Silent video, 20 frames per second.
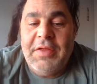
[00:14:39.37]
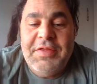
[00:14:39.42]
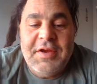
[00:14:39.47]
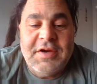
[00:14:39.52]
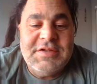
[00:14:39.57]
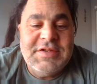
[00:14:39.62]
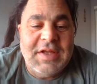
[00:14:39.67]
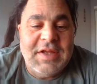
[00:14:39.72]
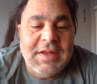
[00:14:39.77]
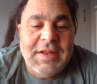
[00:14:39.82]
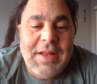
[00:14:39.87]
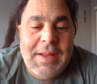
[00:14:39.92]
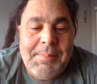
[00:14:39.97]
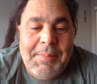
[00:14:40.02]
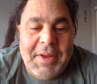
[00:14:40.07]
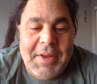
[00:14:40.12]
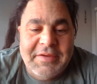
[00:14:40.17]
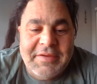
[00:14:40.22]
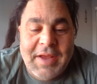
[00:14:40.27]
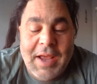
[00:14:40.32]
there's a
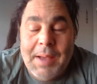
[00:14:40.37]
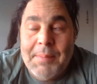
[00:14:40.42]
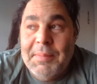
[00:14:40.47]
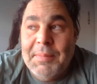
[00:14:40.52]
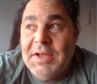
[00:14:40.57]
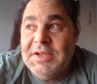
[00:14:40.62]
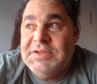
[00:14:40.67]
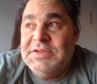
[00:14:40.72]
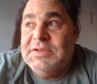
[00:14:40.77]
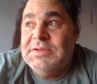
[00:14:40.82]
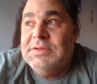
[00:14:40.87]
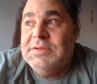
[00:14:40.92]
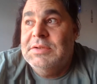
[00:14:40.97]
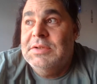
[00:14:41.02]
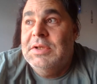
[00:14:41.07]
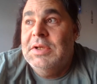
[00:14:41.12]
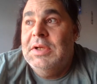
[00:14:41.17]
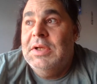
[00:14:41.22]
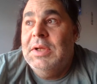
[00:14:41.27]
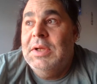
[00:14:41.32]
limit to how much
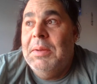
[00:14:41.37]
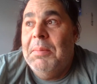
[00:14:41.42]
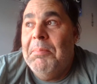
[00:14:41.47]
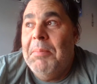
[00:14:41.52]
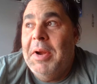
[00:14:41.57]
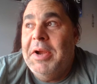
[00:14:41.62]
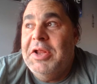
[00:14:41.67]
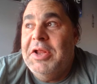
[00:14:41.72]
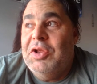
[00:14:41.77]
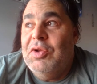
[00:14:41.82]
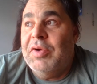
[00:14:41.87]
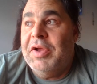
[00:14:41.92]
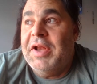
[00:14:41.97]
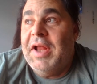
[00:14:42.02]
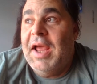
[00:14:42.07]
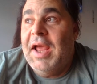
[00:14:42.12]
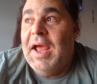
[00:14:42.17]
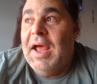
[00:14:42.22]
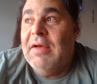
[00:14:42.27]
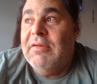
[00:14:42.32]
money you
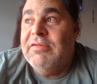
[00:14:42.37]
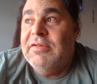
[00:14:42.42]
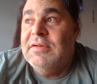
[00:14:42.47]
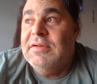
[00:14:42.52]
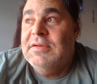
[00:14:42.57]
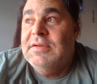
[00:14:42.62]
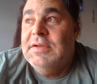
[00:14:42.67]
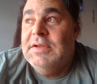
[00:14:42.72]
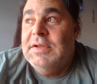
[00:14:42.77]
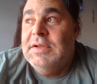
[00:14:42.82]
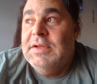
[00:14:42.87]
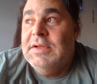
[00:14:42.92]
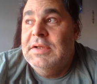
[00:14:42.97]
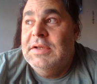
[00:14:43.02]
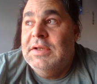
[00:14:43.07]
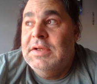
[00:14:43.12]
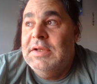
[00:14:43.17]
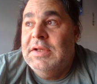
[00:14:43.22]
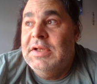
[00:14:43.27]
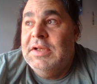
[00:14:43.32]
can have.
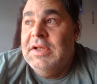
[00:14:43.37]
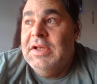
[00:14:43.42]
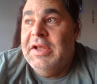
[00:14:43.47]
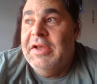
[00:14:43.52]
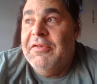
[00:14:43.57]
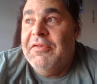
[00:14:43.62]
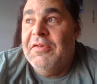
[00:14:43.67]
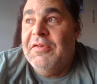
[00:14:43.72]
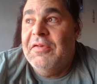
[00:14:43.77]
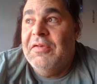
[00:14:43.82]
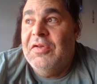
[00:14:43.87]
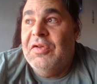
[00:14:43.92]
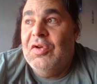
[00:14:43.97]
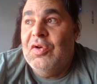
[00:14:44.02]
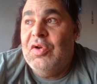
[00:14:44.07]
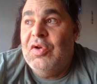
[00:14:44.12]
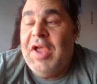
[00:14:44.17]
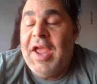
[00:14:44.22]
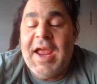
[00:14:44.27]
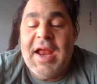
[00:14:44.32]
If
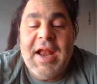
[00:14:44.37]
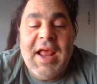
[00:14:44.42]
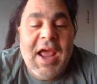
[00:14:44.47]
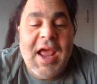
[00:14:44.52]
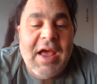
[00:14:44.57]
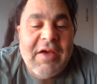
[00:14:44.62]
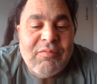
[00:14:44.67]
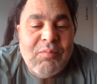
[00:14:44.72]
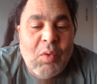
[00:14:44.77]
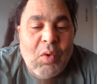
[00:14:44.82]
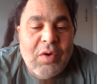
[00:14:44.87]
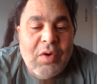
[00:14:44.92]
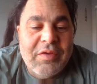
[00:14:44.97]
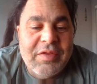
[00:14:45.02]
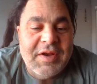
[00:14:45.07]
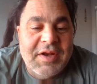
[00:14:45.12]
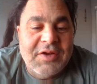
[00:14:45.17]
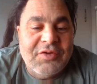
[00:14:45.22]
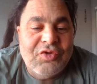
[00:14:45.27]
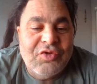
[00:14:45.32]
you can't have more
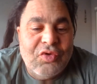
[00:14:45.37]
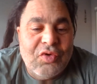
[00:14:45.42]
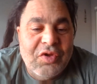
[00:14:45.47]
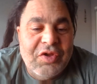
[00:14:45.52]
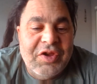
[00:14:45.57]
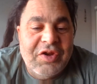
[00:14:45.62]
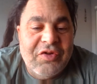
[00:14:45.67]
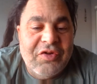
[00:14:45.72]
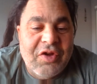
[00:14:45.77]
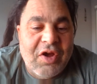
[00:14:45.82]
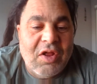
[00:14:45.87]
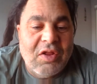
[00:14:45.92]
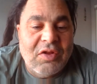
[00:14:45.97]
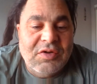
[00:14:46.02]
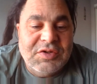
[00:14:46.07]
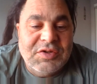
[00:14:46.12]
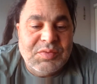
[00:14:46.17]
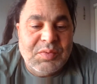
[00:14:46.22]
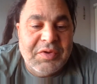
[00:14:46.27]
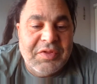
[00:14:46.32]
than $1 trillion
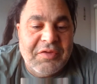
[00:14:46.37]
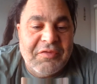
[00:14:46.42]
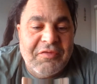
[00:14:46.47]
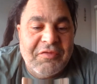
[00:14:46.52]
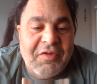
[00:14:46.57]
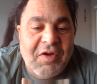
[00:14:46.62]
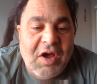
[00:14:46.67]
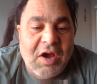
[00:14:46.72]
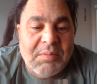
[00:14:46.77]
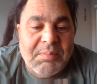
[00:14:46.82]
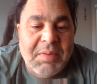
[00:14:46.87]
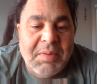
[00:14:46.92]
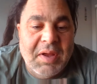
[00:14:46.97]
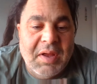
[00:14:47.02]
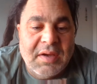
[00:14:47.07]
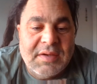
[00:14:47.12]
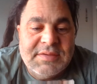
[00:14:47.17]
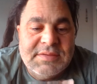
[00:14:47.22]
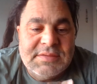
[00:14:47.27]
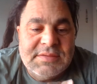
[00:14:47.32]
worth of
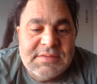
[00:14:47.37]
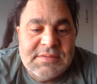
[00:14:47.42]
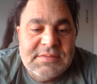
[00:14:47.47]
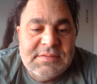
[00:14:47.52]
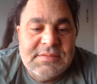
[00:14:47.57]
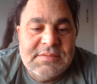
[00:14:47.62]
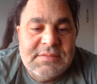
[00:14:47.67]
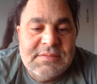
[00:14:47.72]
FogBucks.